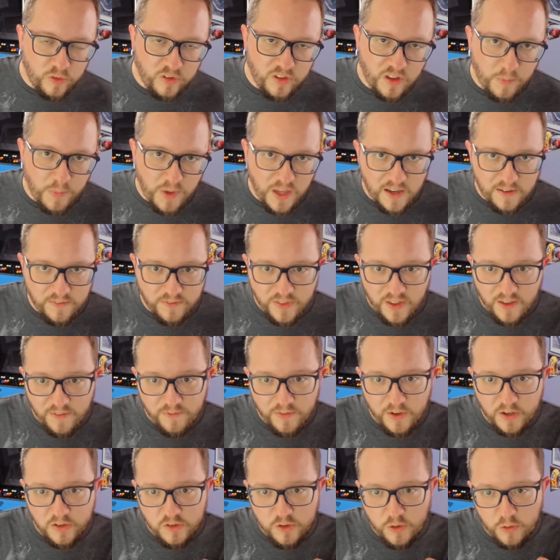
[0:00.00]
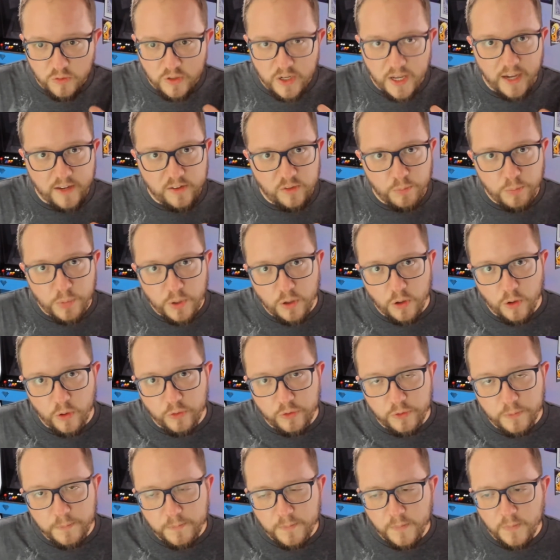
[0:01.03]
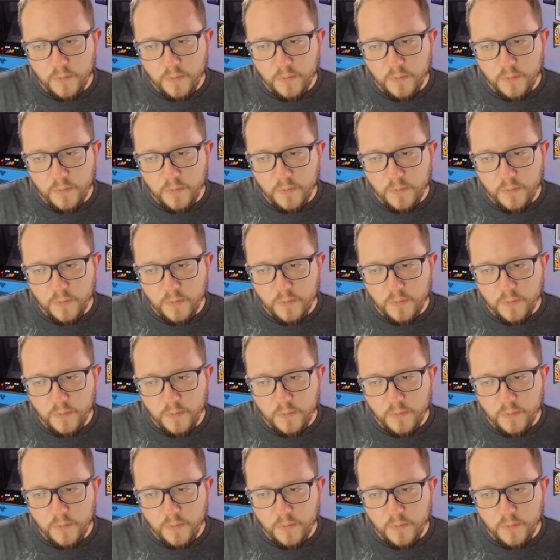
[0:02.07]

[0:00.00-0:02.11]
them if they fit your deck's build.